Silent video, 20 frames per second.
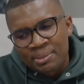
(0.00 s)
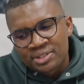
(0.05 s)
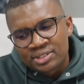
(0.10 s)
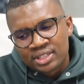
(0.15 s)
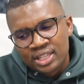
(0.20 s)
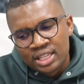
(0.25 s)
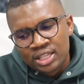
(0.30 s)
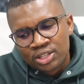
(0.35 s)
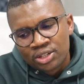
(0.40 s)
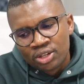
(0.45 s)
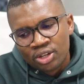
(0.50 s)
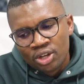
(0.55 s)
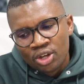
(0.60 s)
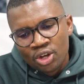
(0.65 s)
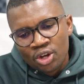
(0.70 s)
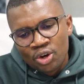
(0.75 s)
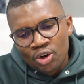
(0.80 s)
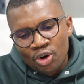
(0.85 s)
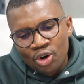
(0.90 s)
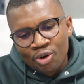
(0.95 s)
a mistake
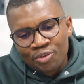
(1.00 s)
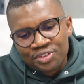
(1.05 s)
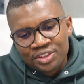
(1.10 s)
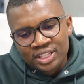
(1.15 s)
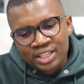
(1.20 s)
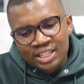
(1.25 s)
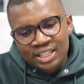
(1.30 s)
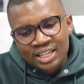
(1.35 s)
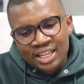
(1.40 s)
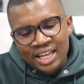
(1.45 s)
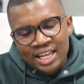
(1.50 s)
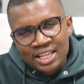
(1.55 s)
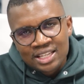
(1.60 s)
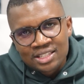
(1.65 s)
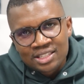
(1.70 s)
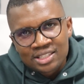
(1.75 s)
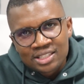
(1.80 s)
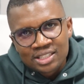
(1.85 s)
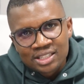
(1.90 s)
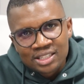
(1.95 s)
of thinking the
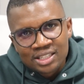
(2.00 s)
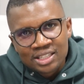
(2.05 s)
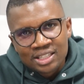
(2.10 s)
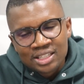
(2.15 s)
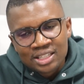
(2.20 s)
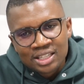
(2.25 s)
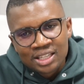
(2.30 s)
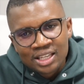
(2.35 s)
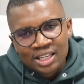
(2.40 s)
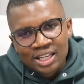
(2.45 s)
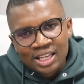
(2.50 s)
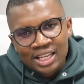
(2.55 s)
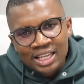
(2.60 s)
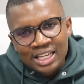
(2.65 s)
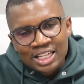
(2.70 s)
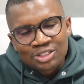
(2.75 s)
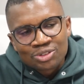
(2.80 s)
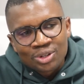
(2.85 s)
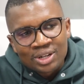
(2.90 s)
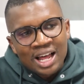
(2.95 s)
ANC
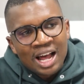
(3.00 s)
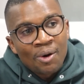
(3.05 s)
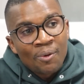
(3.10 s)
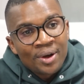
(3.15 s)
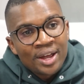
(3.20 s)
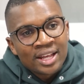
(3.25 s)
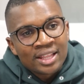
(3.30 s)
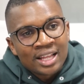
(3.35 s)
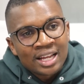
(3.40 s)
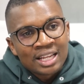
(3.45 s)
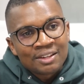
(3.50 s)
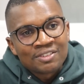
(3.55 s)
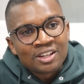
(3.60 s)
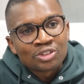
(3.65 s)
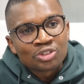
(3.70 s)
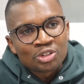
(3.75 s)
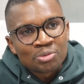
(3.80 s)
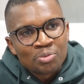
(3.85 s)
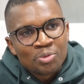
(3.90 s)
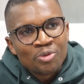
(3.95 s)
is not aware that if it
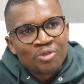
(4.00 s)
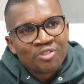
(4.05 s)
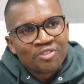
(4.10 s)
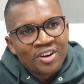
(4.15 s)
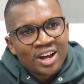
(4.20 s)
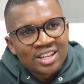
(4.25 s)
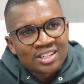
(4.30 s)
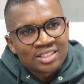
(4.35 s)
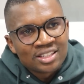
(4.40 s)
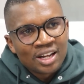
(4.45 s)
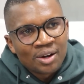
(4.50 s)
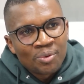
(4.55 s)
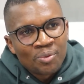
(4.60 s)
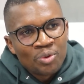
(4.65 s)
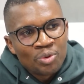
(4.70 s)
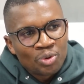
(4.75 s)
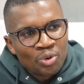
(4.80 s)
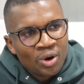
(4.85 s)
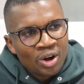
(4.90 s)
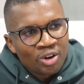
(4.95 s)
does not move faster,
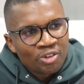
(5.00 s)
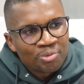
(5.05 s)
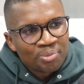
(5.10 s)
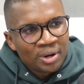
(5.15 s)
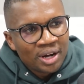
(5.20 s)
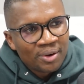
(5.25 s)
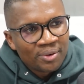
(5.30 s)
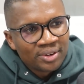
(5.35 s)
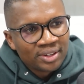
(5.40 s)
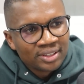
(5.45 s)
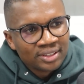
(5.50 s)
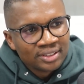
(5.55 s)
we'll go out of power.